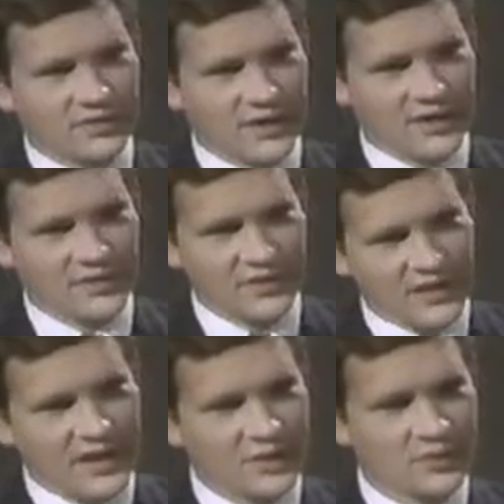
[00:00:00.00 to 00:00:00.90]
God, the
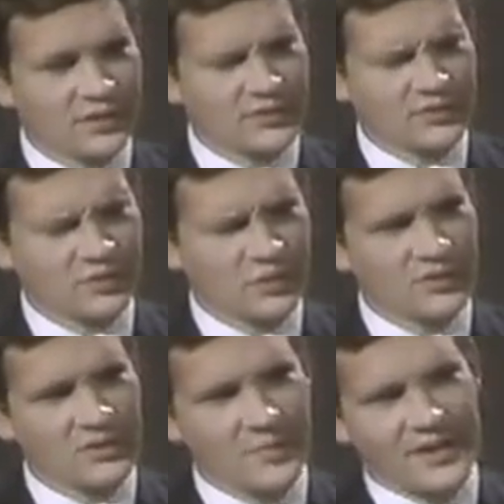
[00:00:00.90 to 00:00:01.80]
God who gives joy
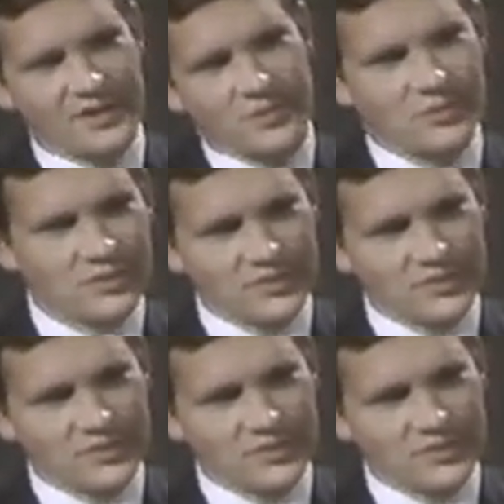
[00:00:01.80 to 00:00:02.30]
to my youth.